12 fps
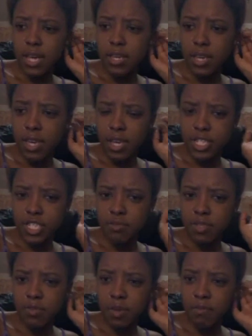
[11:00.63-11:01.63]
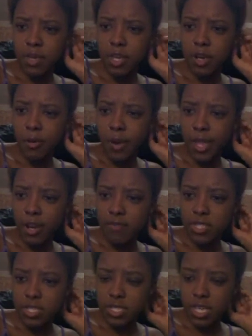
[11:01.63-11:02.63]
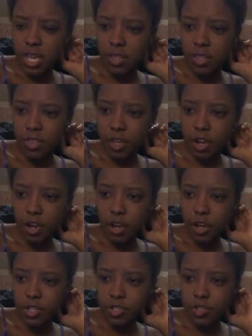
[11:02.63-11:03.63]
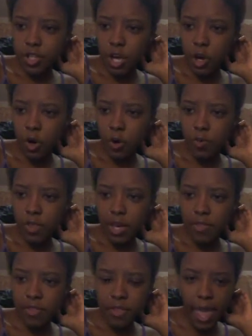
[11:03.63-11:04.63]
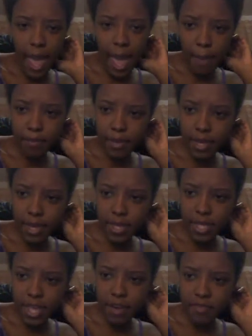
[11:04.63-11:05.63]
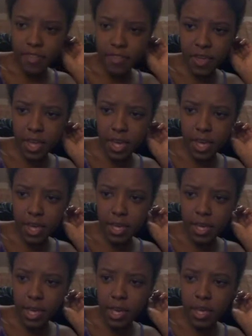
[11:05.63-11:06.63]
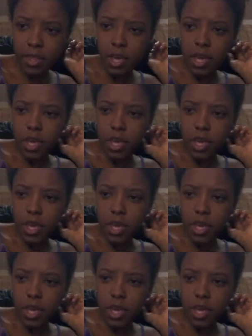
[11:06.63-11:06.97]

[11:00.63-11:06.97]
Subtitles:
yeah, she was with me or whatever, this, that, and the third, nothing happened and everything. And,